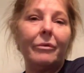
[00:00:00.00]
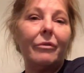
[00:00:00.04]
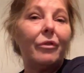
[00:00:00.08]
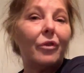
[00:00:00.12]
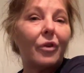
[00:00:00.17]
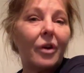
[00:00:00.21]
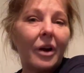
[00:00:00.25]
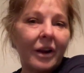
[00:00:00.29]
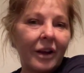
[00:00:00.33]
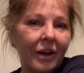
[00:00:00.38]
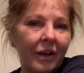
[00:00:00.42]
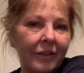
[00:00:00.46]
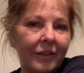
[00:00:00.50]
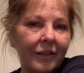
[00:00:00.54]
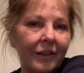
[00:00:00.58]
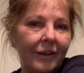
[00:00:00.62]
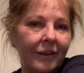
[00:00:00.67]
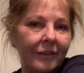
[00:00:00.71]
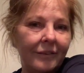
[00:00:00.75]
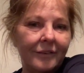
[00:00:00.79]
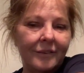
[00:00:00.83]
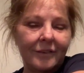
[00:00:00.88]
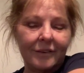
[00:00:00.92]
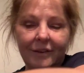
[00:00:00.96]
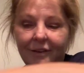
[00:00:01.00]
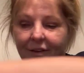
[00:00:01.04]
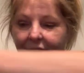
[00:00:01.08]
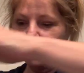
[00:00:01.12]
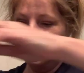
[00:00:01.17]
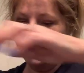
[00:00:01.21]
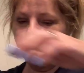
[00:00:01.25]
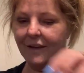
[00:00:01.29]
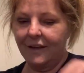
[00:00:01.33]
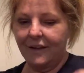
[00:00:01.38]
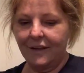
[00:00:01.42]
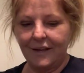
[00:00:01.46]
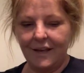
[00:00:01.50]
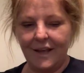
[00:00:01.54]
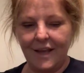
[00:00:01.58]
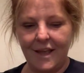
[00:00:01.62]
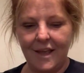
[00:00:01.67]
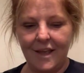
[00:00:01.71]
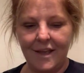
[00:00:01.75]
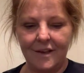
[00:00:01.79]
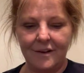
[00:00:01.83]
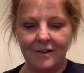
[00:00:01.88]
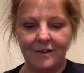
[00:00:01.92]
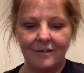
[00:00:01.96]
before I got lazy.
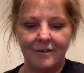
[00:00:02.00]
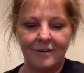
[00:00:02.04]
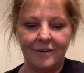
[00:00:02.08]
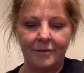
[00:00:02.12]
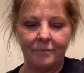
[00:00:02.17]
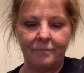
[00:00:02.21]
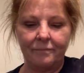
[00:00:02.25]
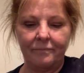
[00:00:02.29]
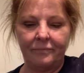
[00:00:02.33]
And